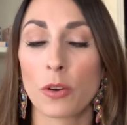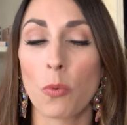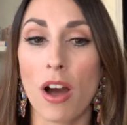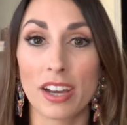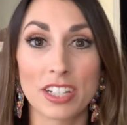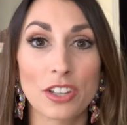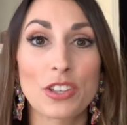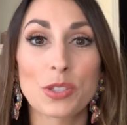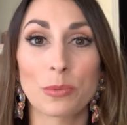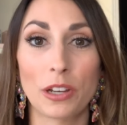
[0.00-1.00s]
walk into
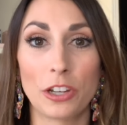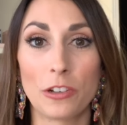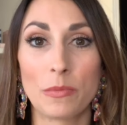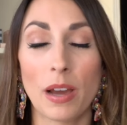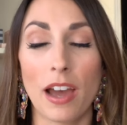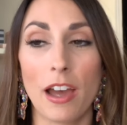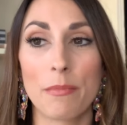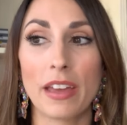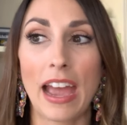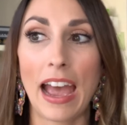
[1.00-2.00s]
this room
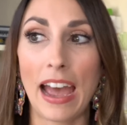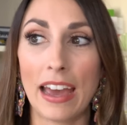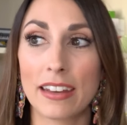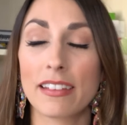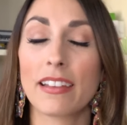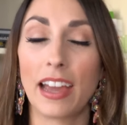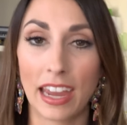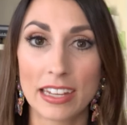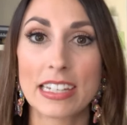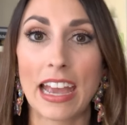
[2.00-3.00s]
that had a
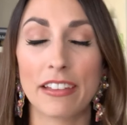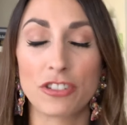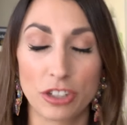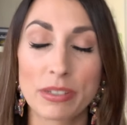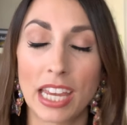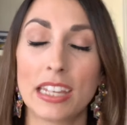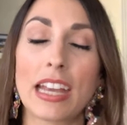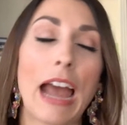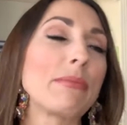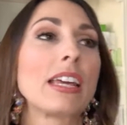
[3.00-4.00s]
handicap. She was
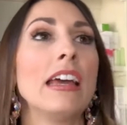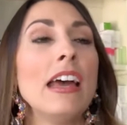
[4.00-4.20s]
handicapped.